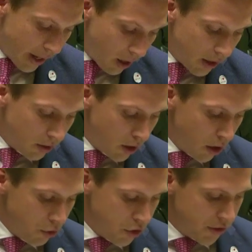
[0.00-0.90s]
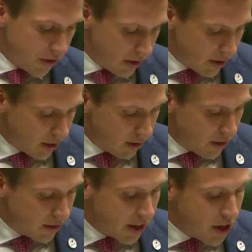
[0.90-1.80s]
Unlike the Culture Centre,
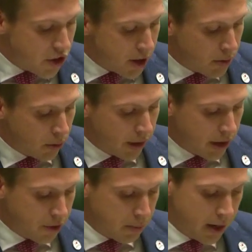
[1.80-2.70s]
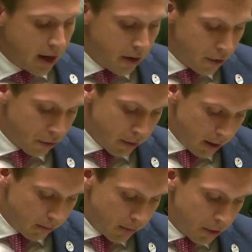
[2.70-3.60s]
TG Millner has been under threat